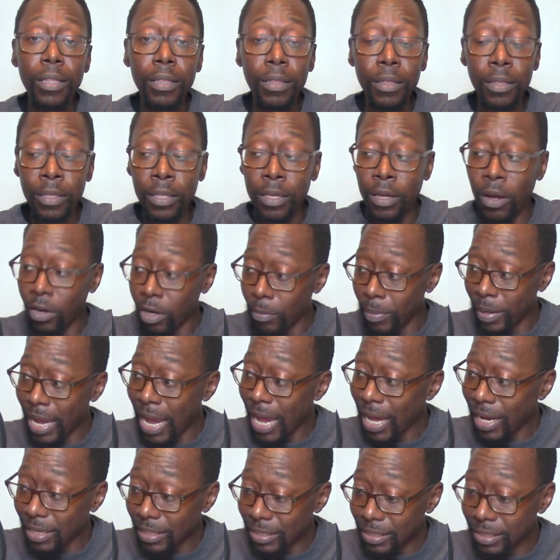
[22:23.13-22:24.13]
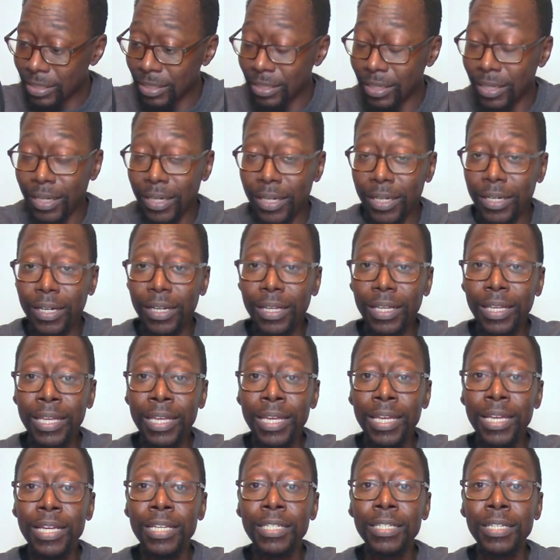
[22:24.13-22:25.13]
The only begotten Son
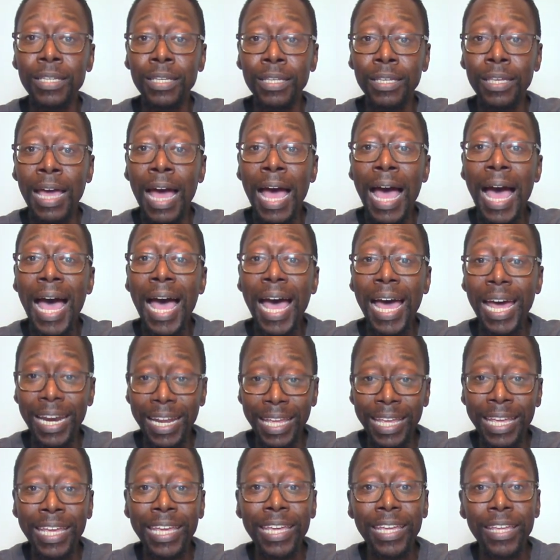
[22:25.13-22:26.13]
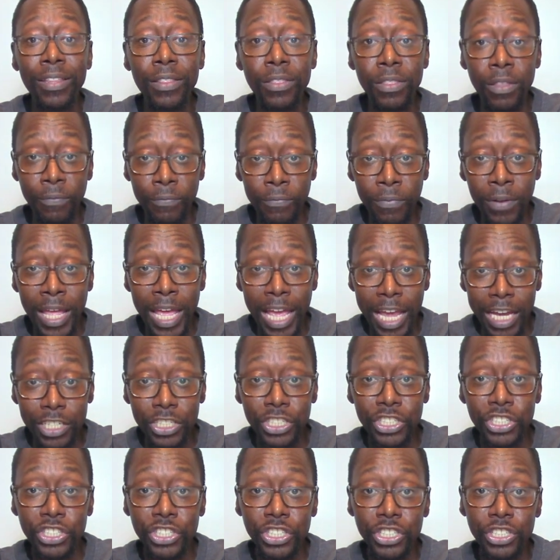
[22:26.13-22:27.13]
is God in the
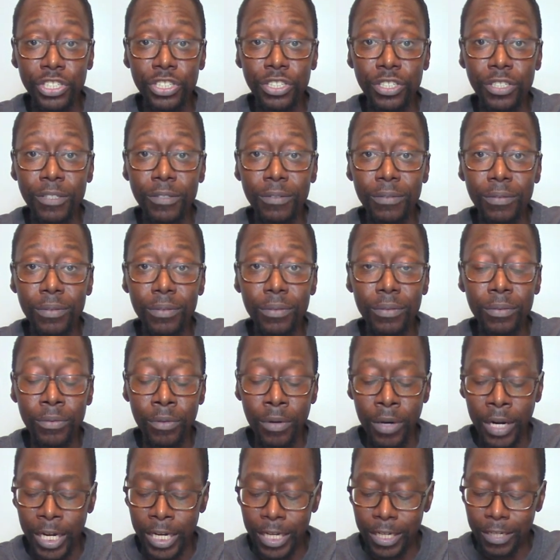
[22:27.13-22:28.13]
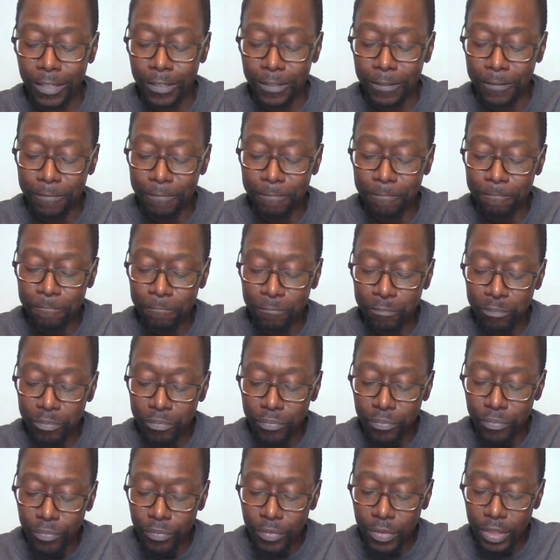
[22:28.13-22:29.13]
flesh, right?
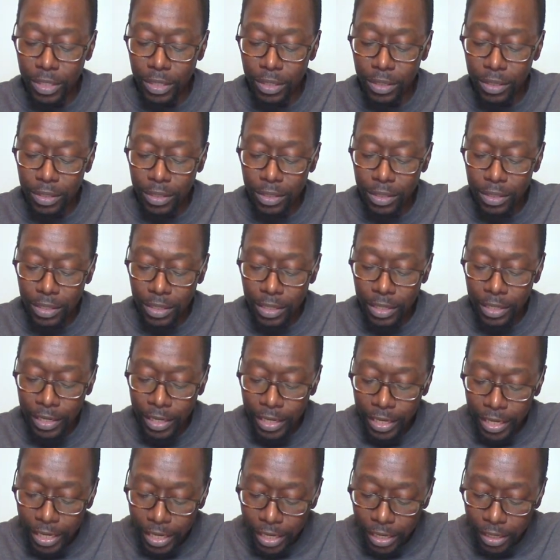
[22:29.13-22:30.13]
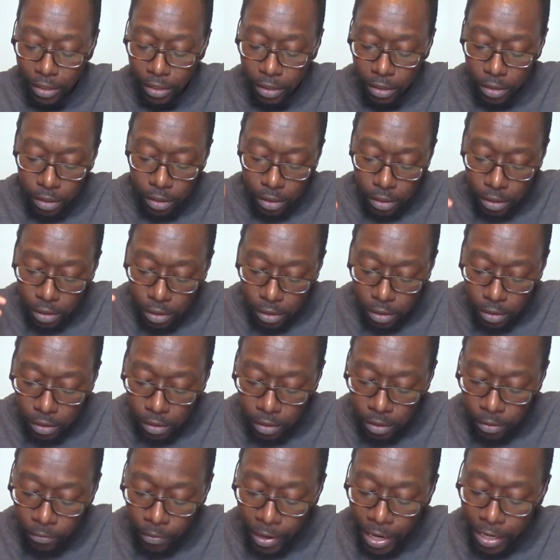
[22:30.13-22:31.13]
And then
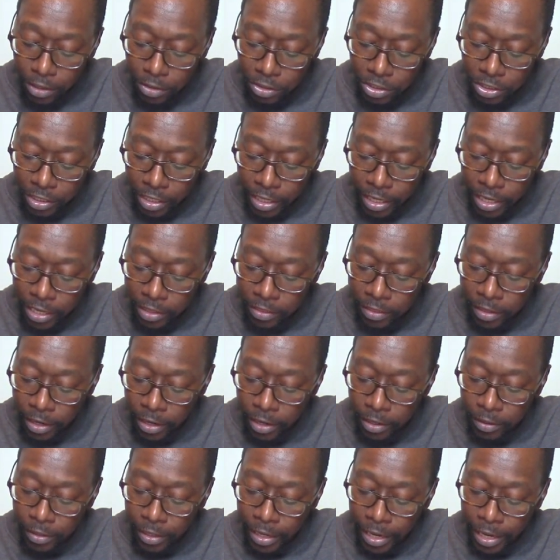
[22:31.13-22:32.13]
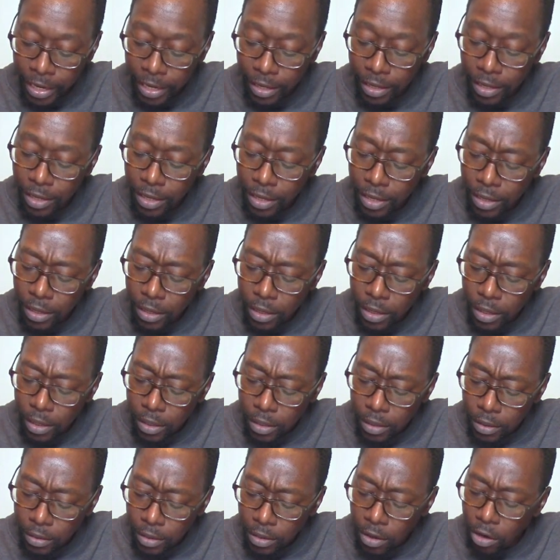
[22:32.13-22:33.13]
the writer said there that
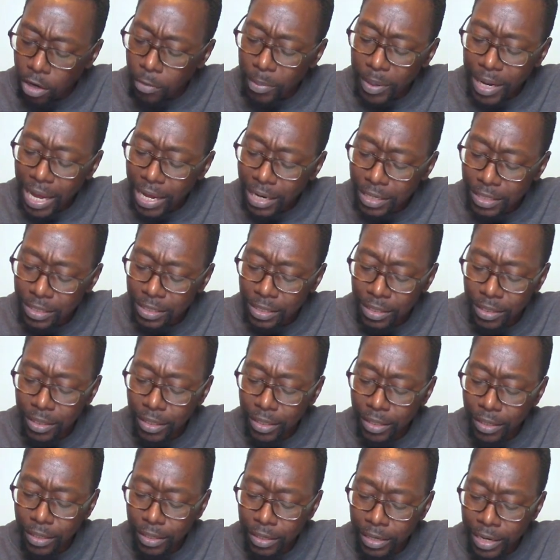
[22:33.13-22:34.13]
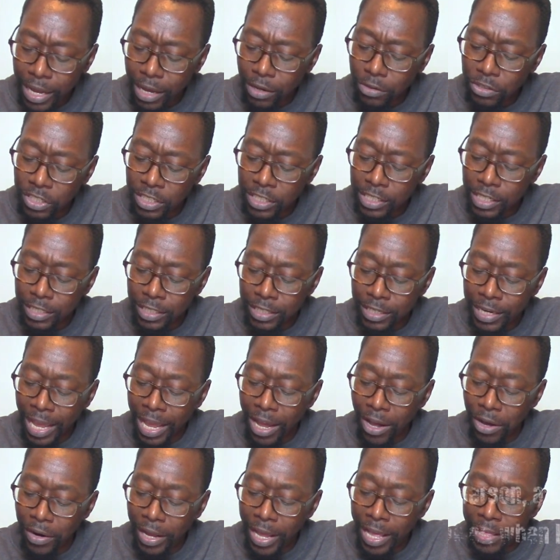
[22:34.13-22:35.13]
the only begotten Son now sits down